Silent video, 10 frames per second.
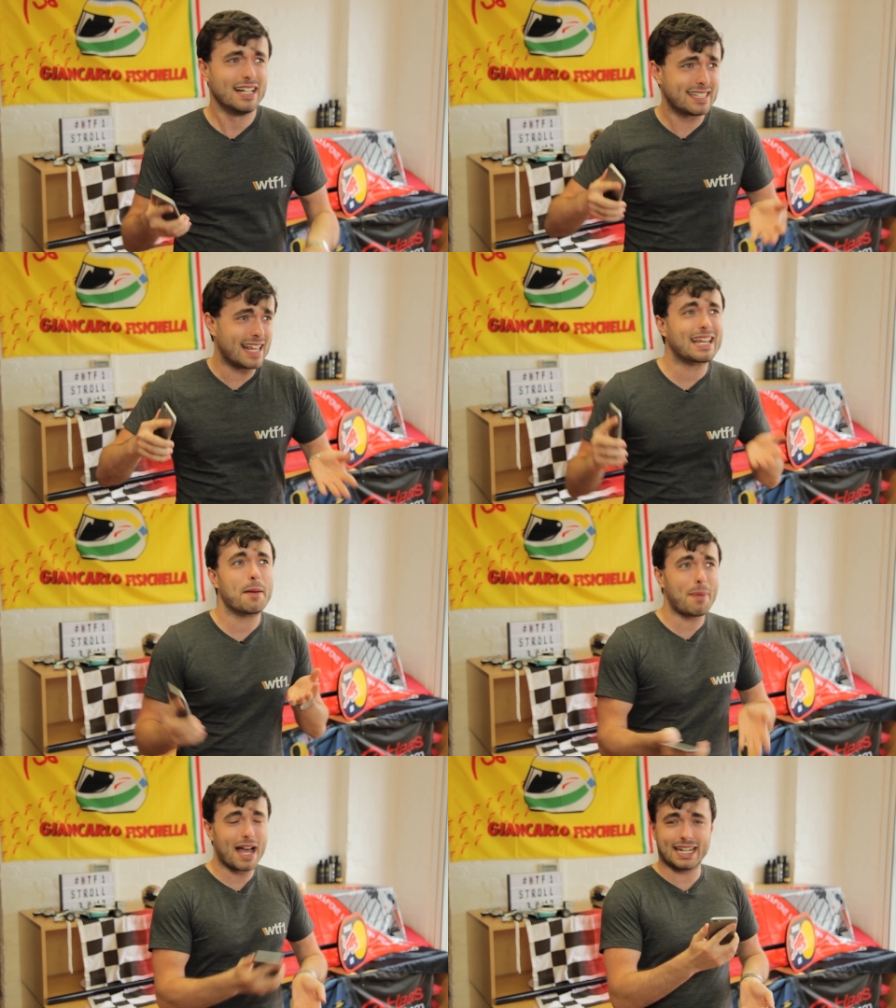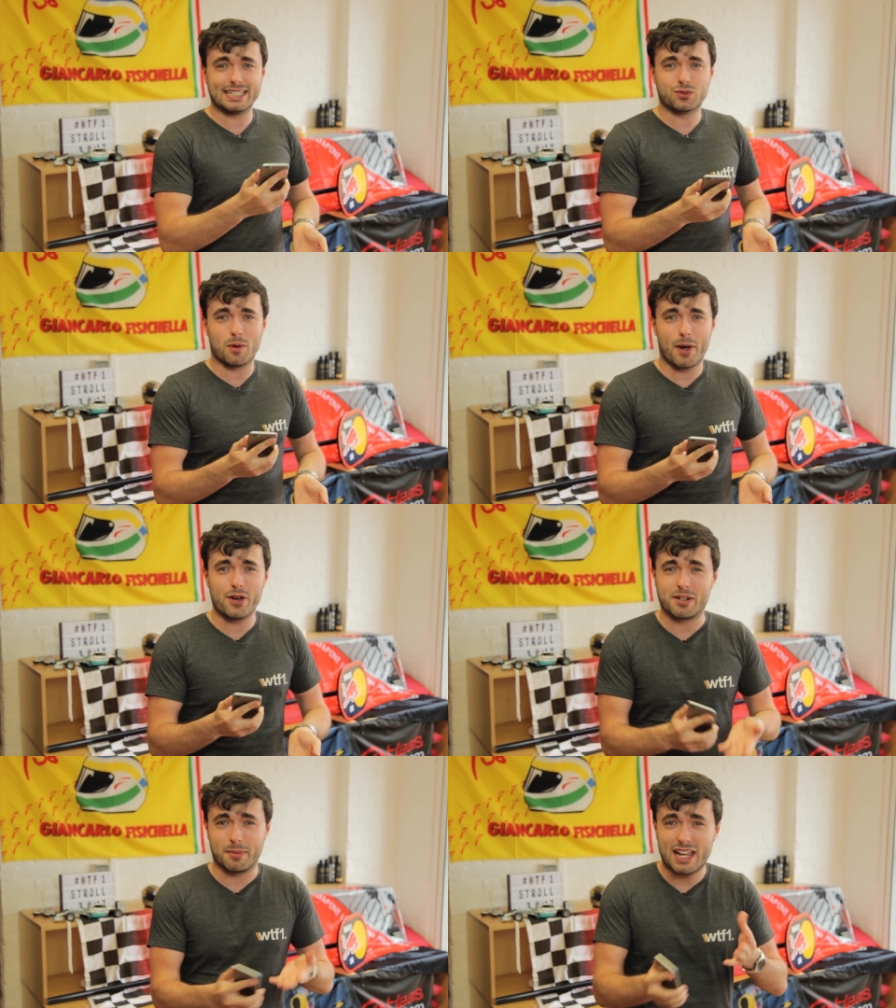to then get back into a
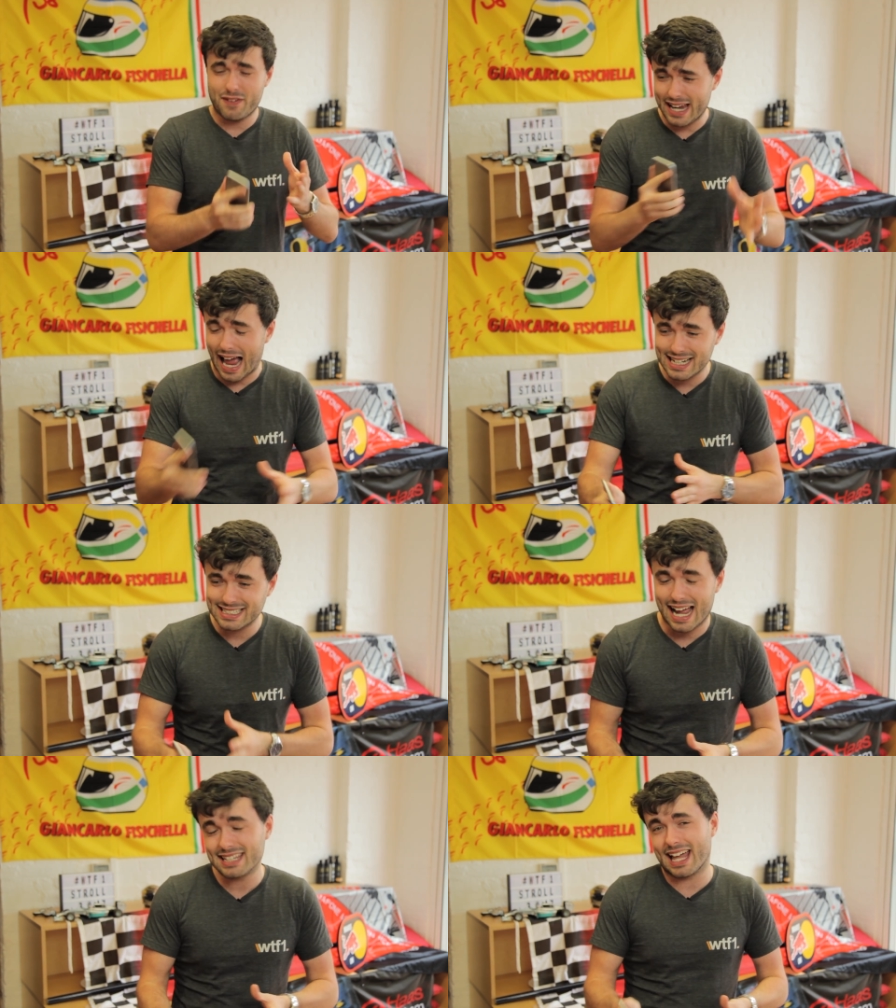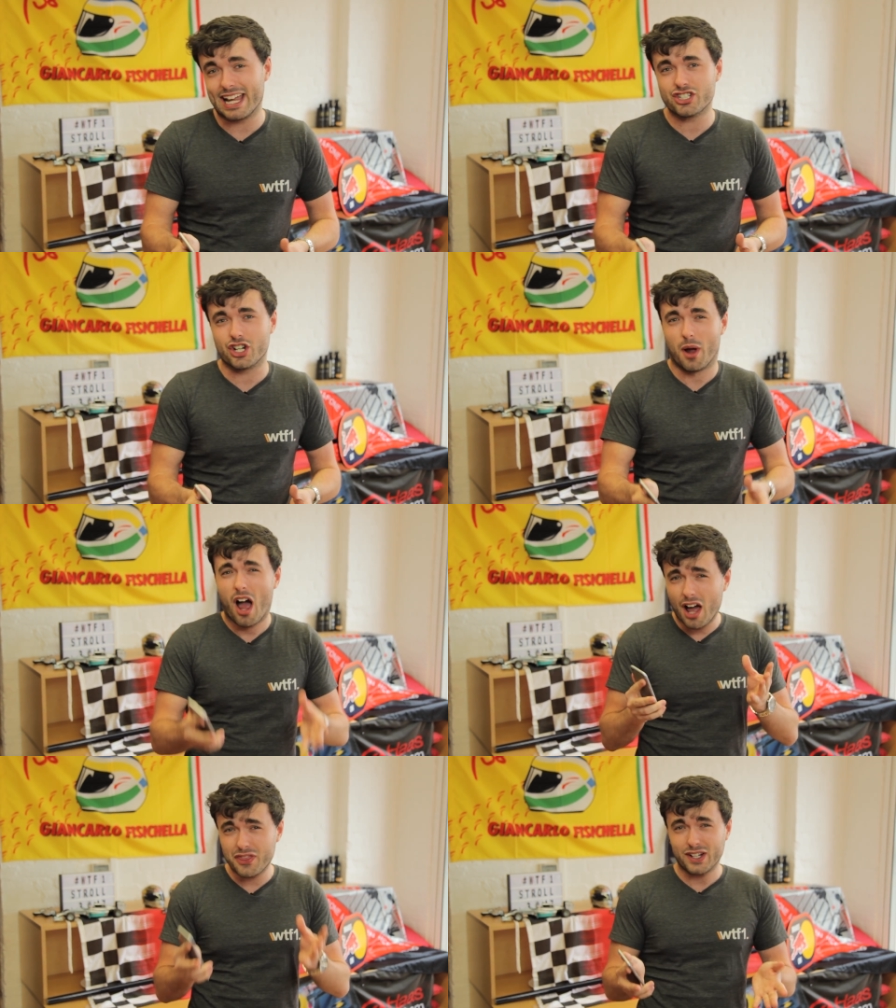podium. Like, if he hadn't had that issue,
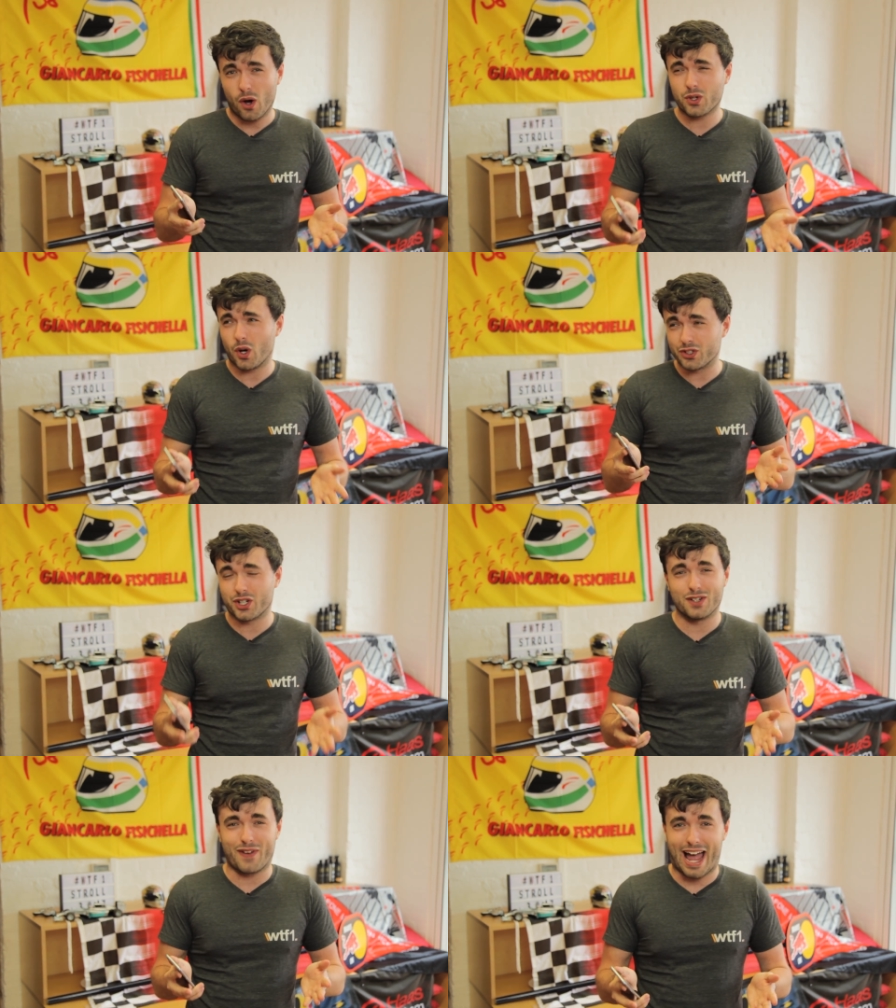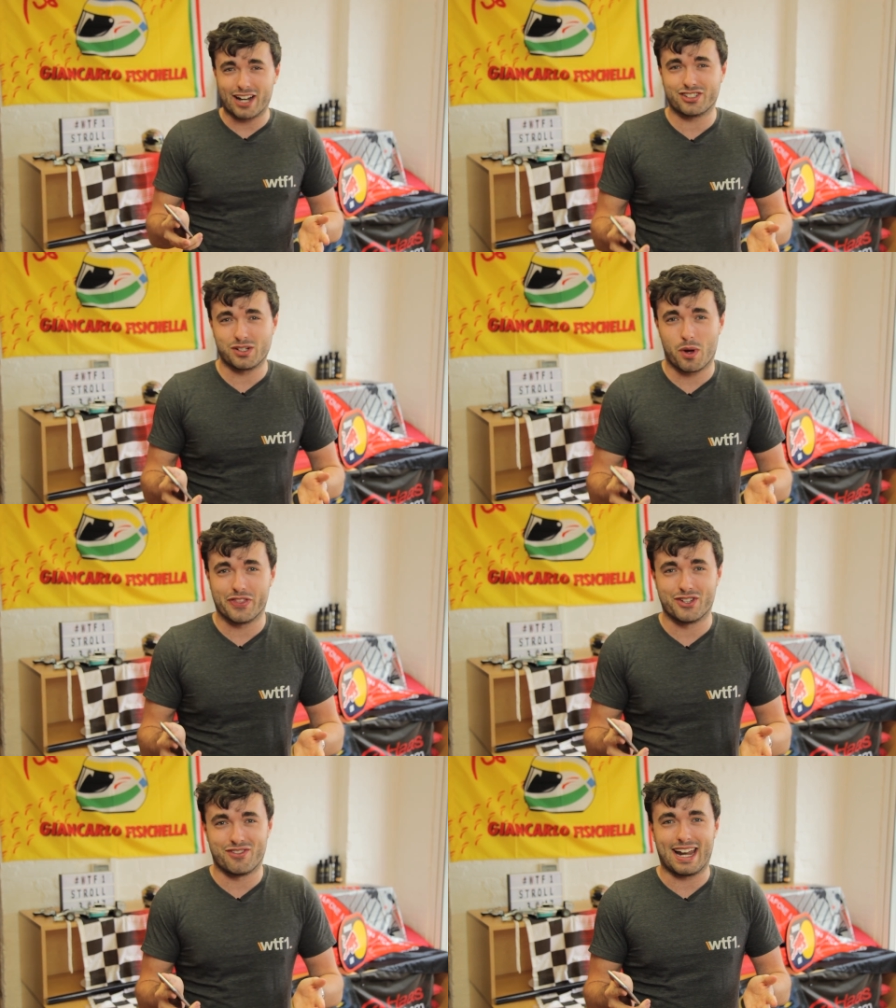I think Ocon could have actually
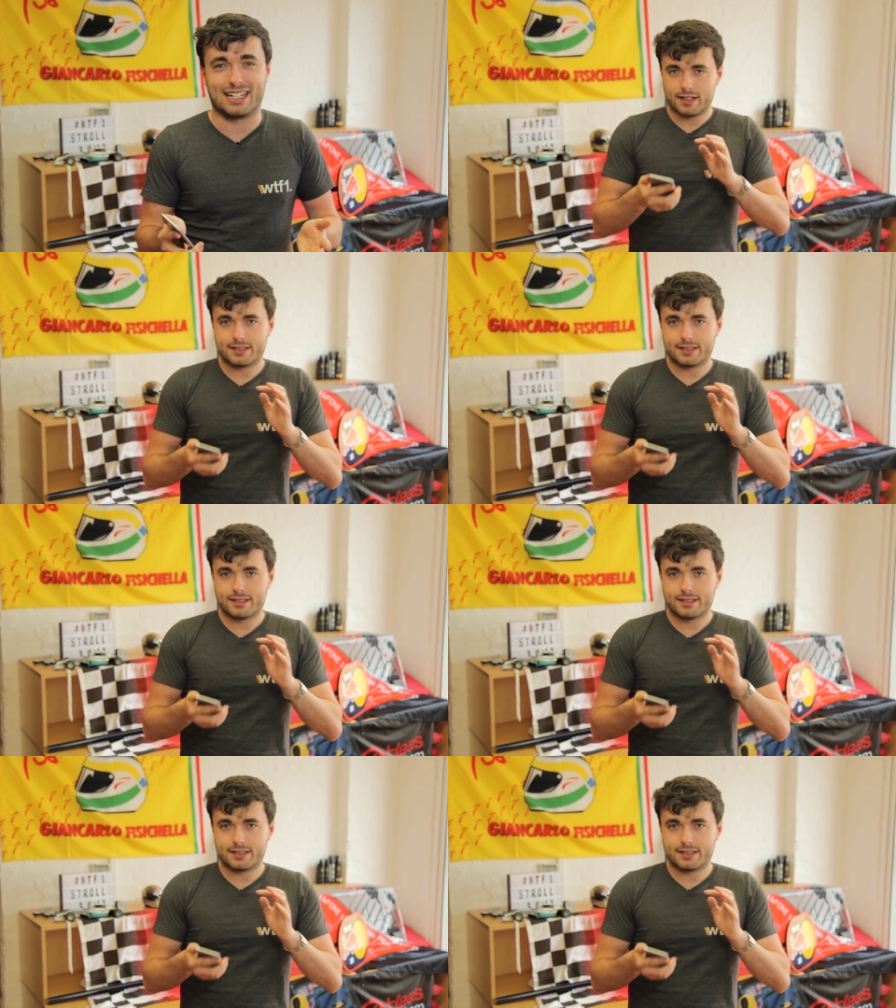won the race.